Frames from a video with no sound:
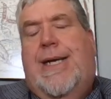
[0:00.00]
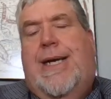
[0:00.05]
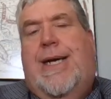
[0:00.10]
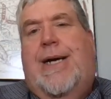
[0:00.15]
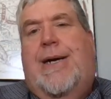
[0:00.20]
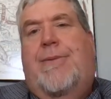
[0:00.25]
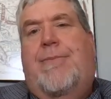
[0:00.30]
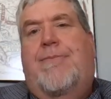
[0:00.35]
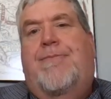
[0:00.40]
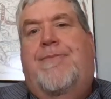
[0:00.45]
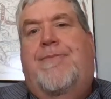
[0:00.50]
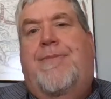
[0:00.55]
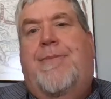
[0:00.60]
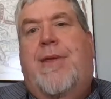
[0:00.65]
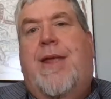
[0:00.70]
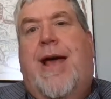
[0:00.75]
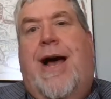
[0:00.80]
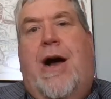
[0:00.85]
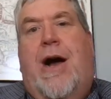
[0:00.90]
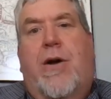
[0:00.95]
Um,
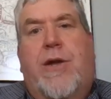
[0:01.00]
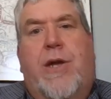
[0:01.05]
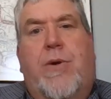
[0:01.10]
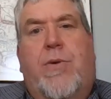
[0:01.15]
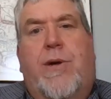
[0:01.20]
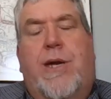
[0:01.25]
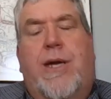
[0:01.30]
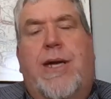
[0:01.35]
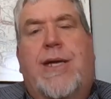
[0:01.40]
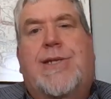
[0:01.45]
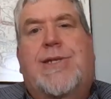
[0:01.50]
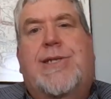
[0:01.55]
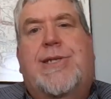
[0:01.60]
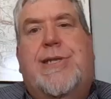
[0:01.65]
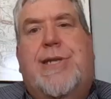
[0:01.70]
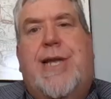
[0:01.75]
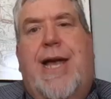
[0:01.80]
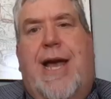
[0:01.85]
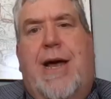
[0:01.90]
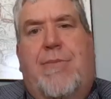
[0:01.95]
Alcuin
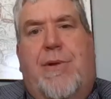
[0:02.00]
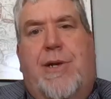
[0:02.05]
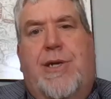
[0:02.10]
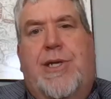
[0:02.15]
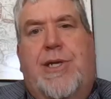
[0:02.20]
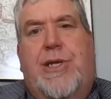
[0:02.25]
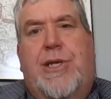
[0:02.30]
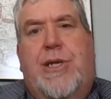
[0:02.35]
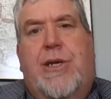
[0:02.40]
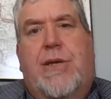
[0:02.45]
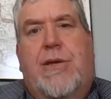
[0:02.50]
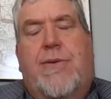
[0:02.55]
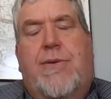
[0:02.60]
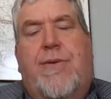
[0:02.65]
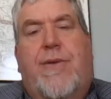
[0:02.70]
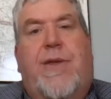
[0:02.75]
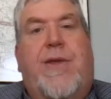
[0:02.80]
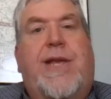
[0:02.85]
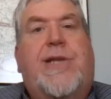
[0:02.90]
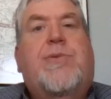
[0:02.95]
established
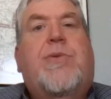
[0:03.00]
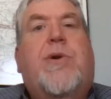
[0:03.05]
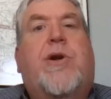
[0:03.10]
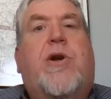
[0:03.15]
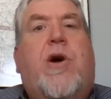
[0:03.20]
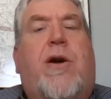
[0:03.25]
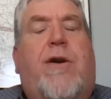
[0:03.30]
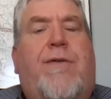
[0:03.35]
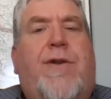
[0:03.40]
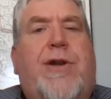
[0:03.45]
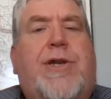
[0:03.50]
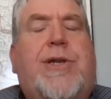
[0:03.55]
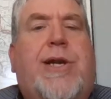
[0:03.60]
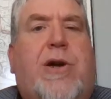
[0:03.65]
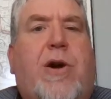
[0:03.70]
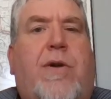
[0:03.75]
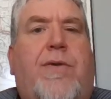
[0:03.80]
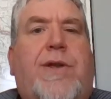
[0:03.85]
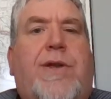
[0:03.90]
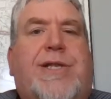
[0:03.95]
these were eventually
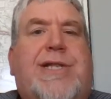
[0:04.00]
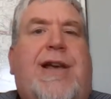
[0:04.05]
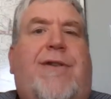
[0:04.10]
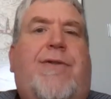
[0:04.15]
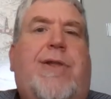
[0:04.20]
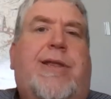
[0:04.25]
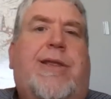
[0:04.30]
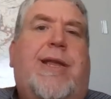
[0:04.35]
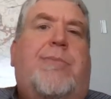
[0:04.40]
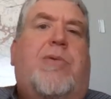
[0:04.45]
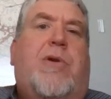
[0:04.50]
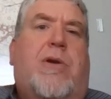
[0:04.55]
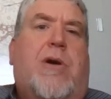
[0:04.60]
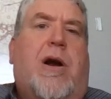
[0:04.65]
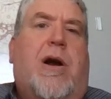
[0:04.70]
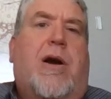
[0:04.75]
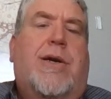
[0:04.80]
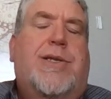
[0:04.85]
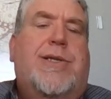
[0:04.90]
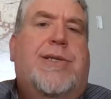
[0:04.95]
called the seven liberal
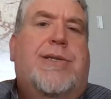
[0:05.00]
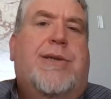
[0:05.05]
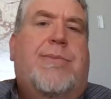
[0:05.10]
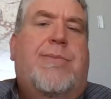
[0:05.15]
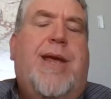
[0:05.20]
arts,